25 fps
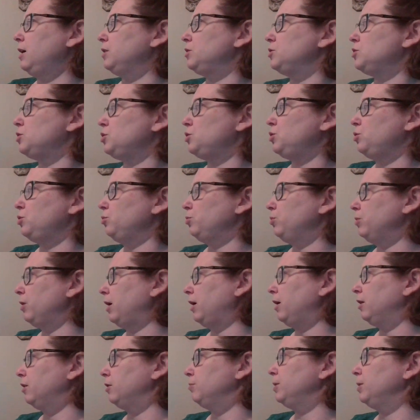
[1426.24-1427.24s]
and 2
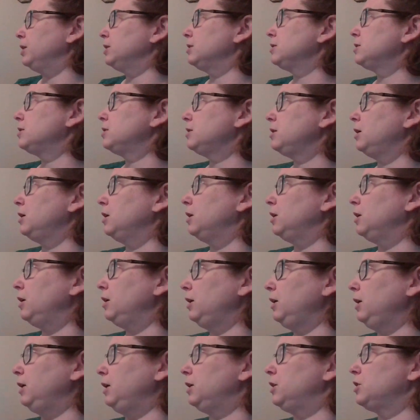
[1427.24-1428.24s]
elements
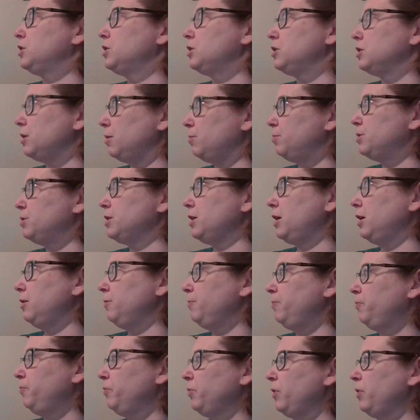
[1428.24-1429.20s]
in each subset.